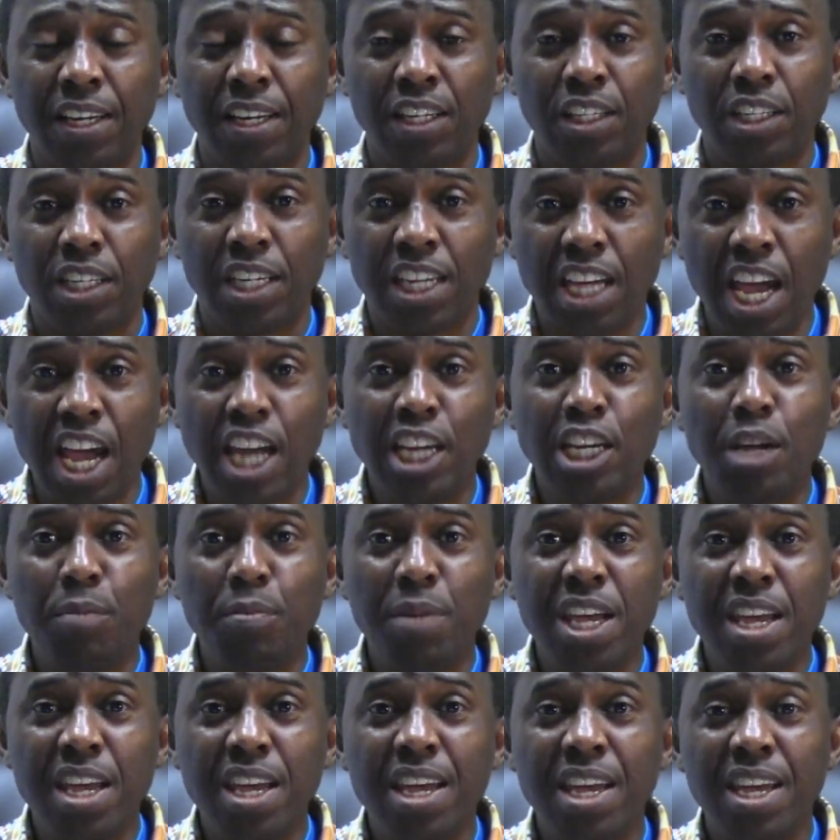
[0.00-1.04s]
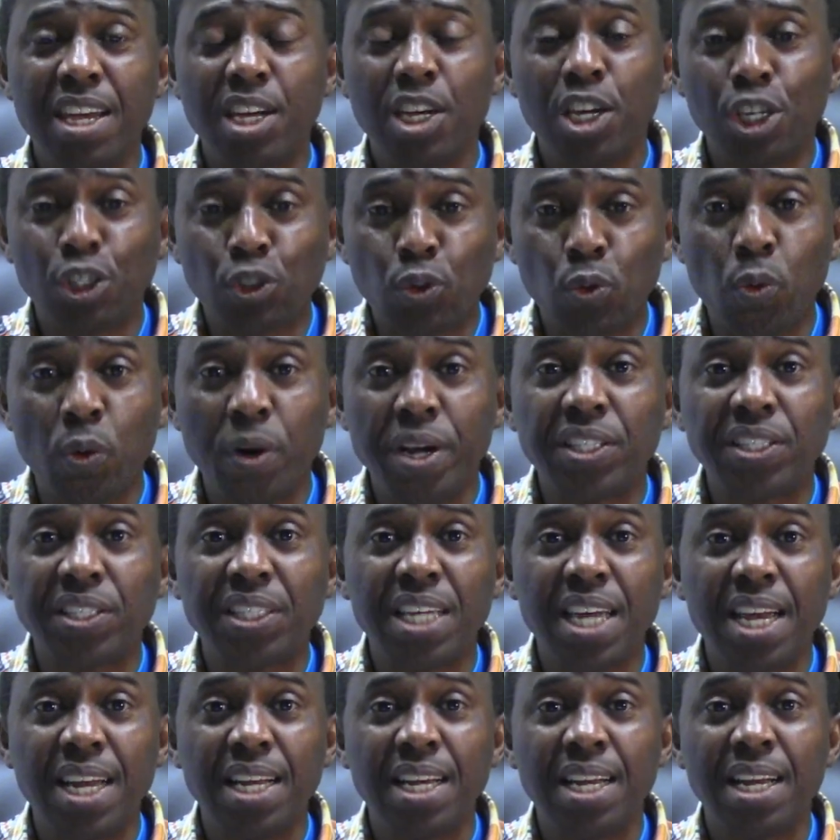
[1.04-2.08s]
the enemy is
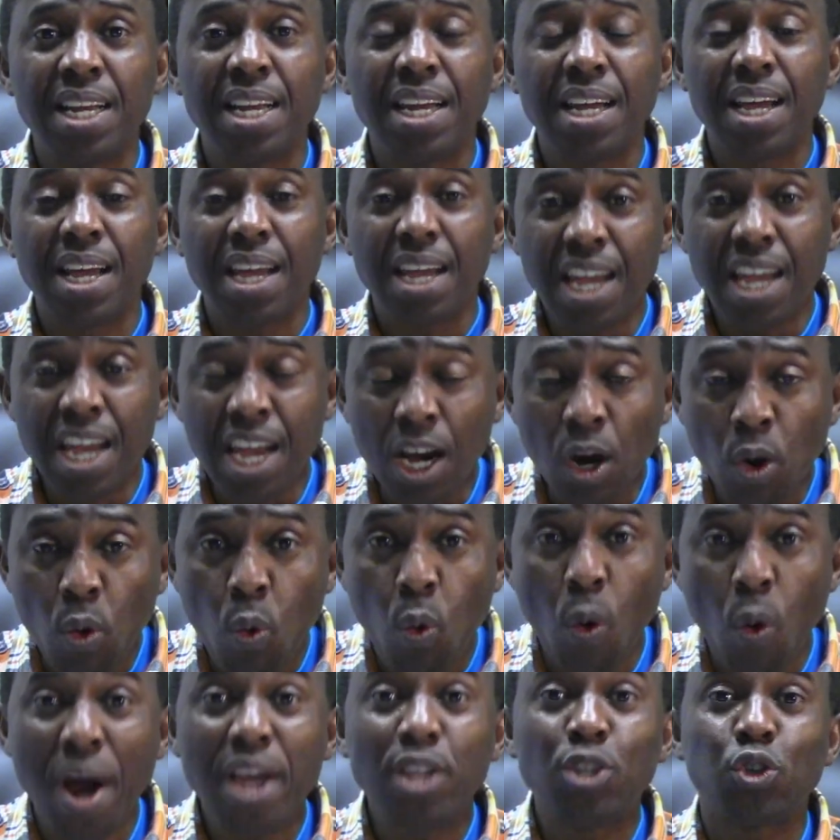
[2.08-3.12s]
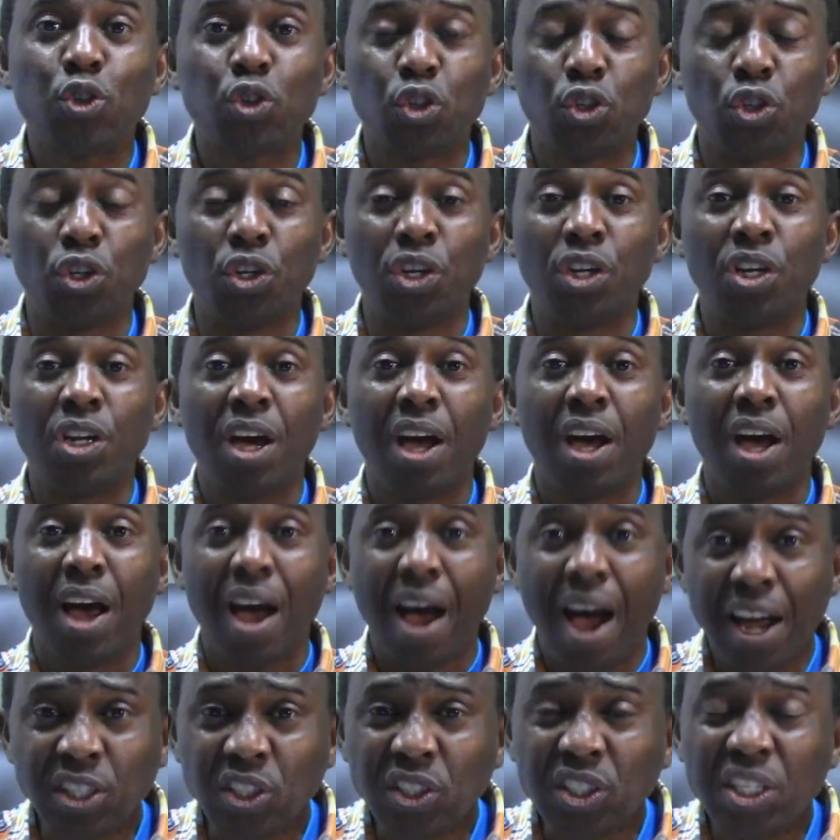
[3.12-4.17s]
raising a question
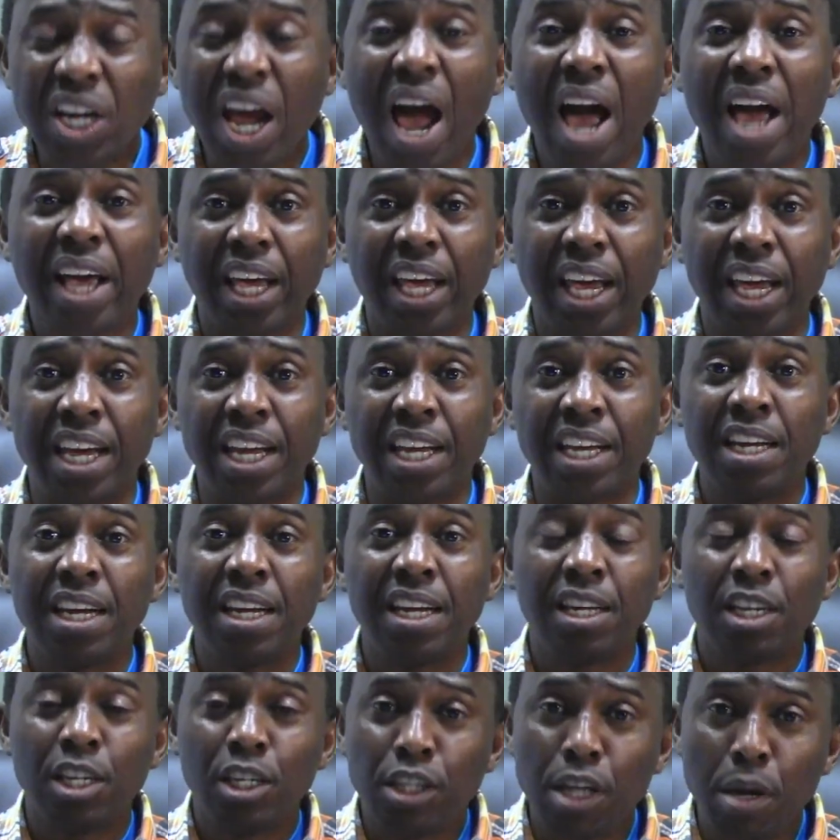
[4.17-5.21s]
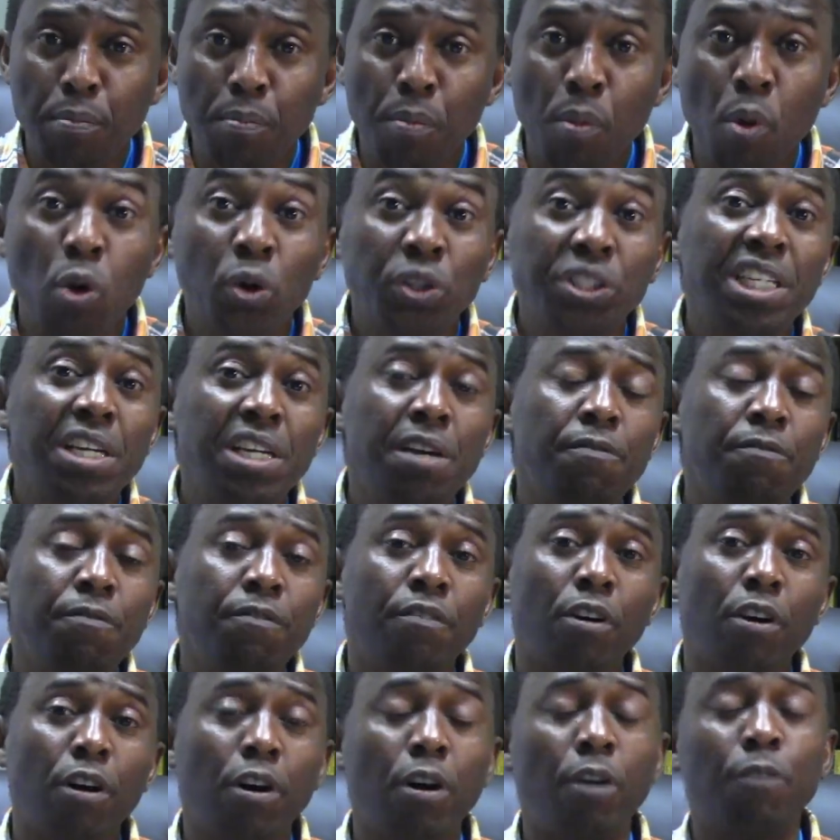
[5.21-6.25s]
attacking the motive
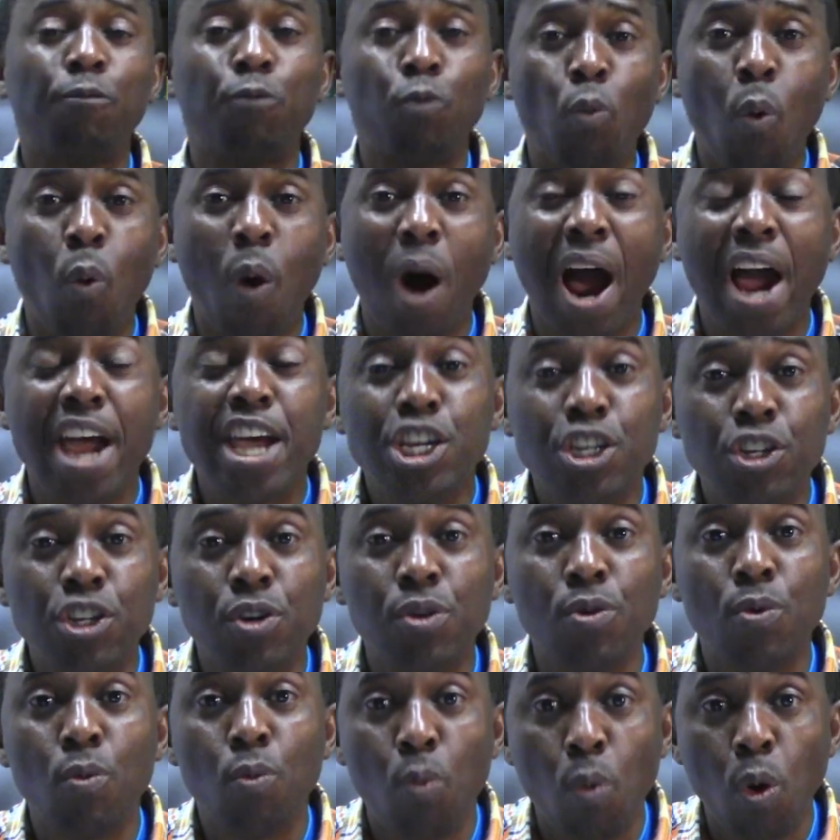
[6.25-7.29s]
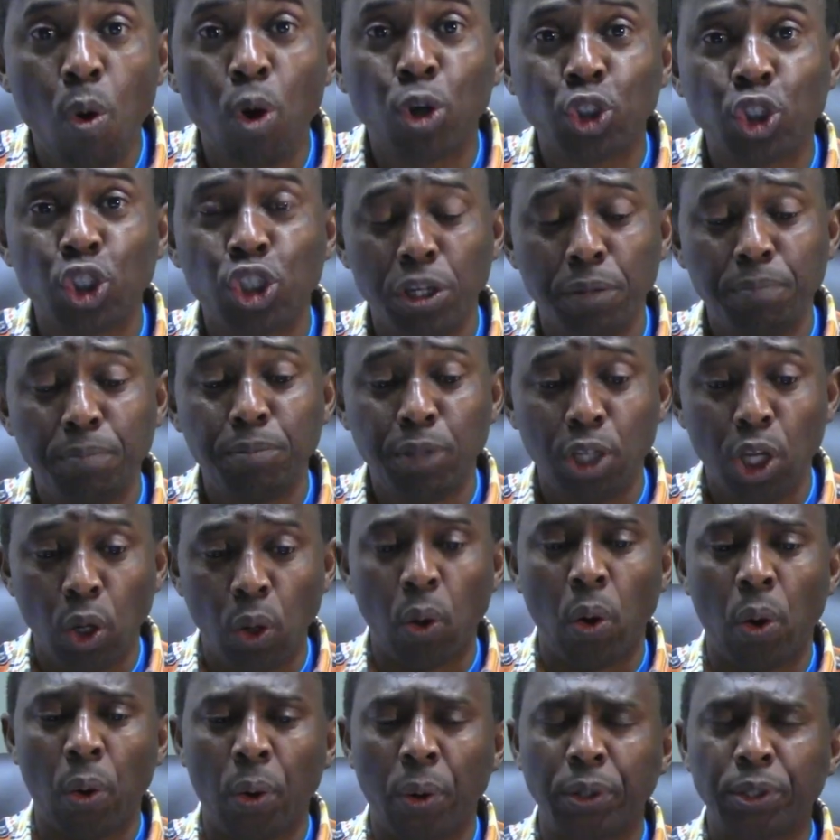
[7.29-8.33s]
of why you worship the
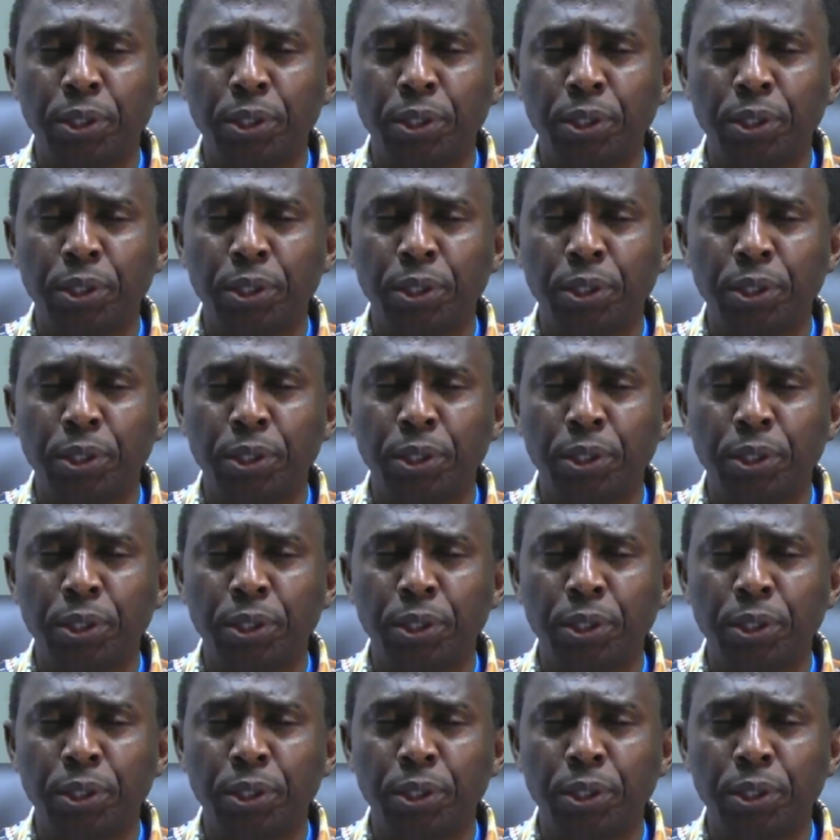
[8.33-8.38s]
Lord.